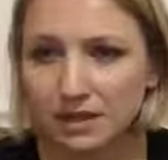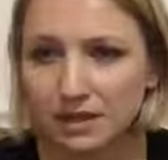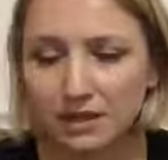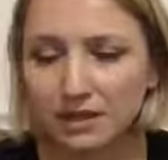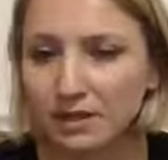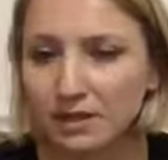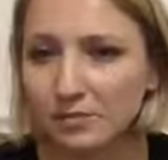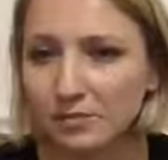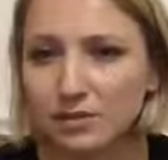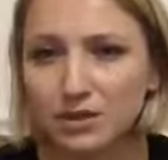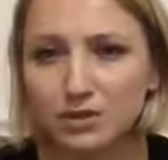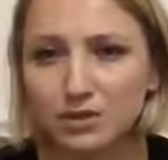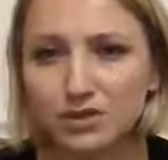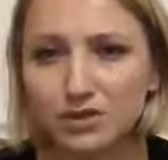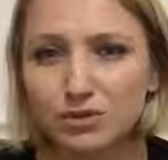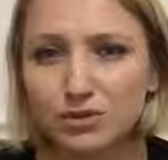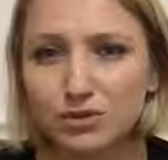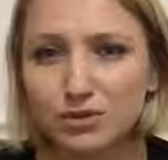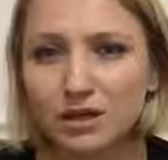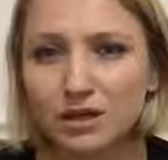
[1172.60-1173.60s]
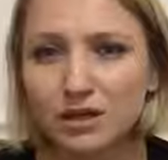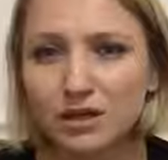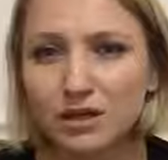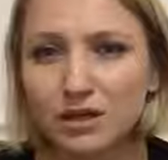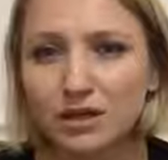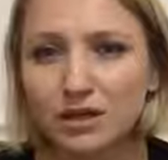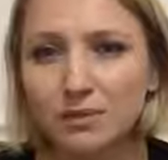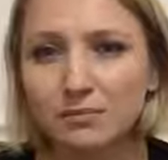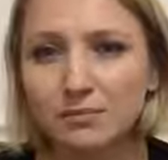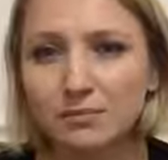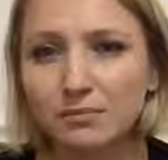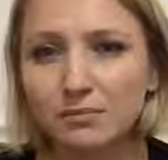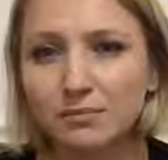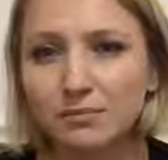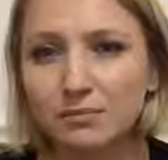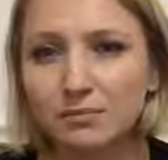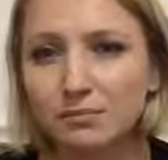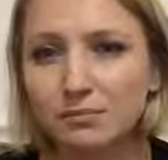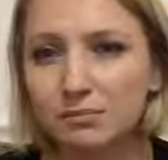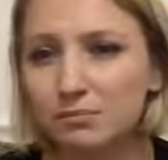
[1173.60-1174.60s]
Yeah, I'm not sure.
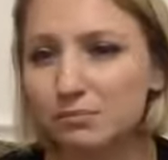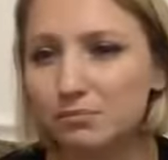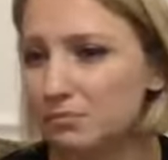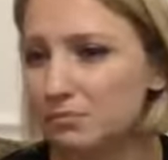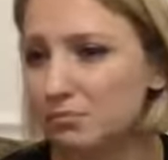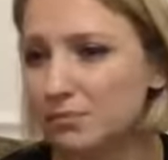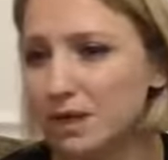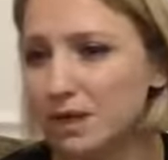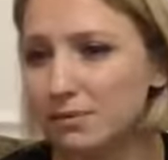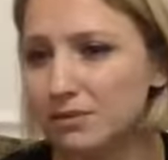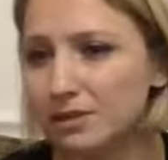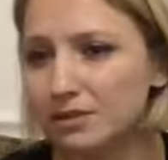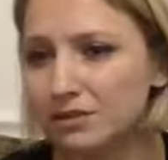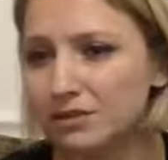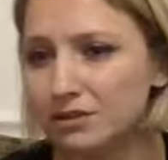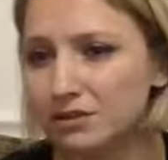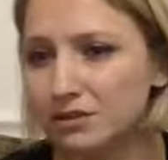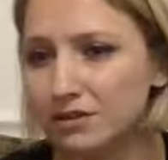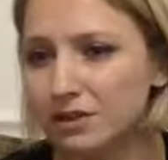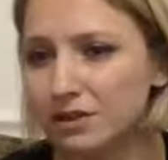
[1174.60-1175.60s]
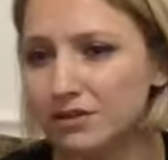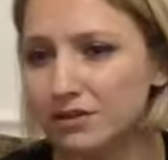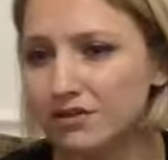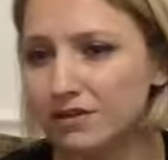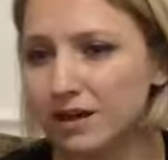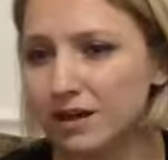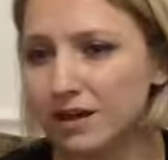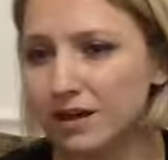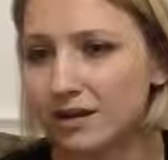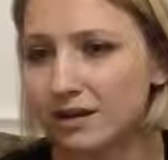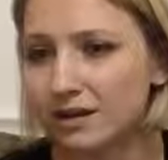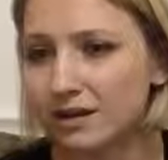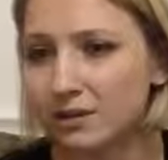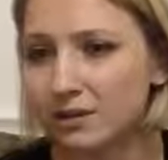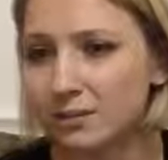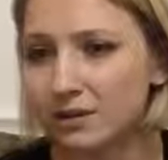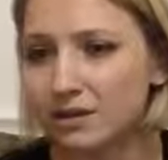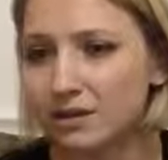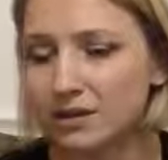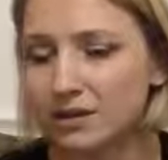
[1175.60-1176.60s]
Maybe she'll clarify a
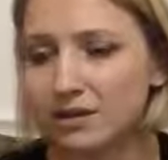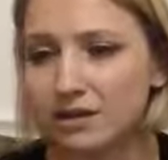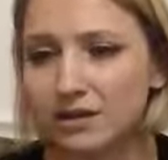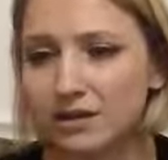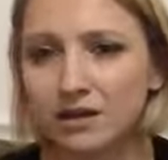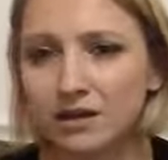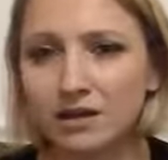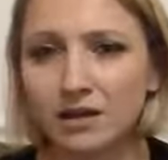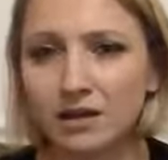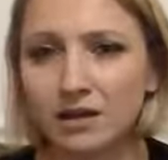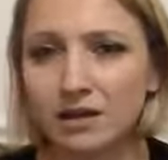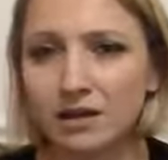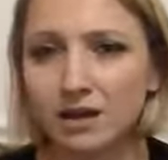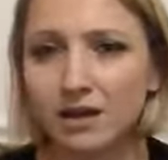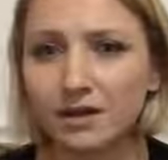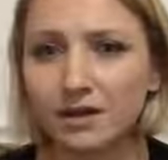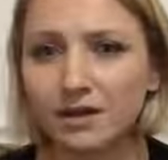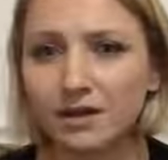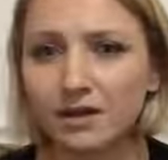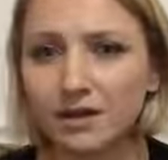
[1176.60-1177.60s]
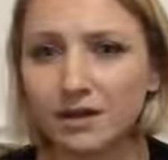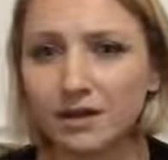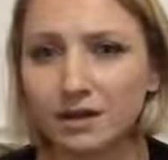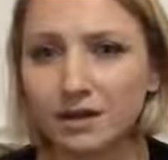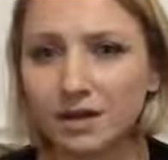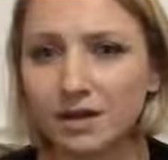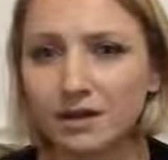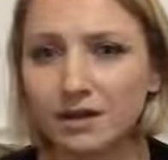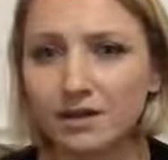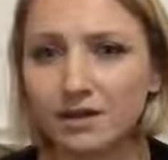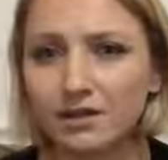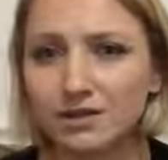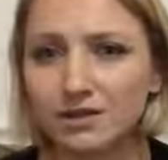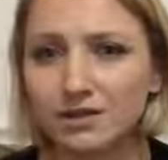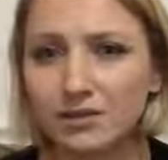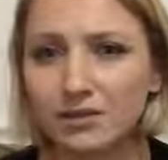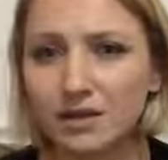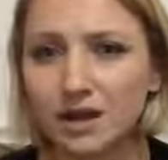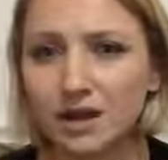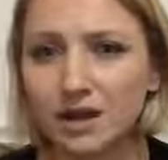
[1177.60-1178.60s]
little bit later, and I can
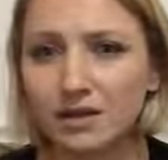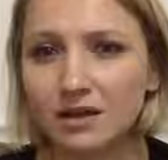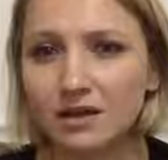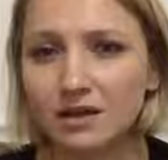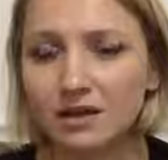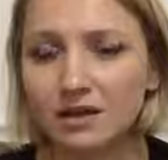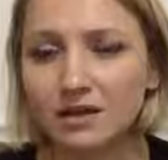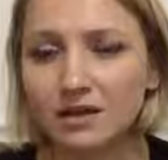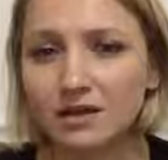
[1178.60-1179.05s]
do that.